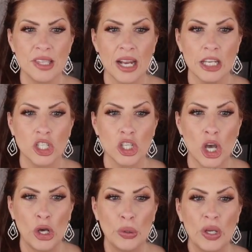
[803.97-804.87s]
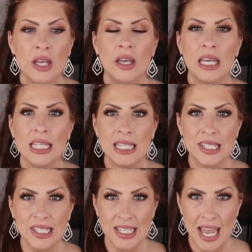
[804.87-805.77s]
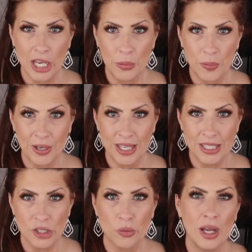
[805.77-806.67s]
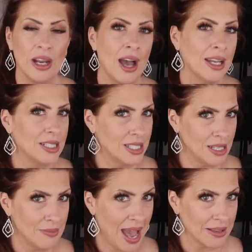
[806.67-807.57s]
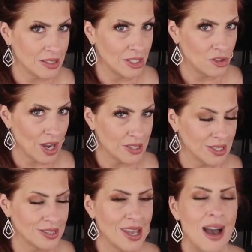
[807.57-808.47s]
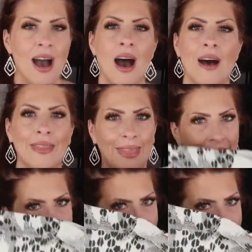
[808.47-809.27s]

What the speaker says: that I showed in the snake print when I did maxi dresses? They